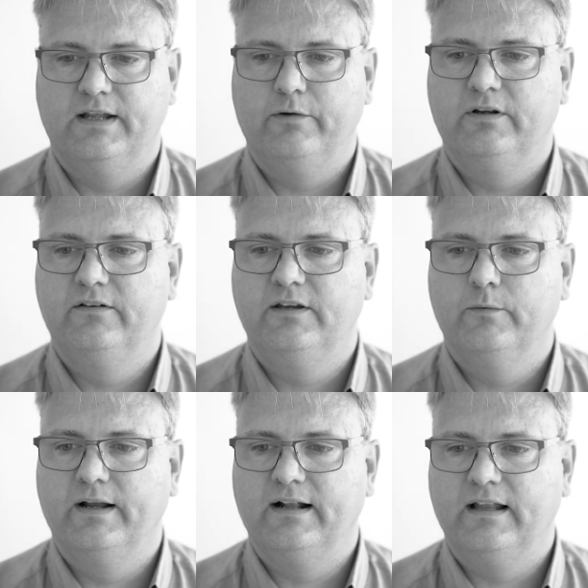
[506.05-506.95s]
Now you can see
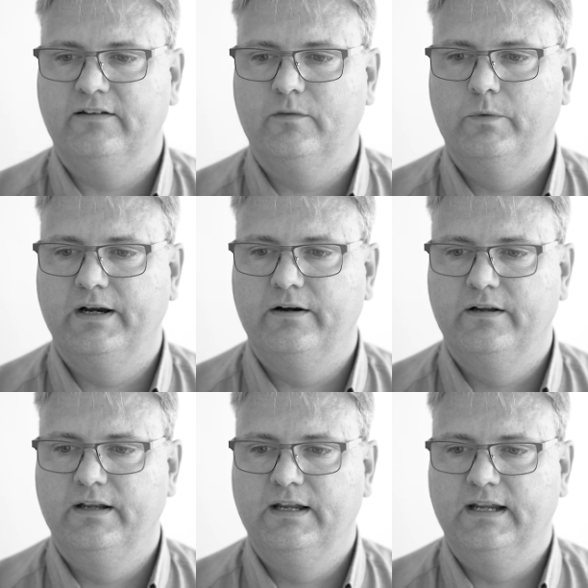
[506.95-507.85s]
when I click somewhere,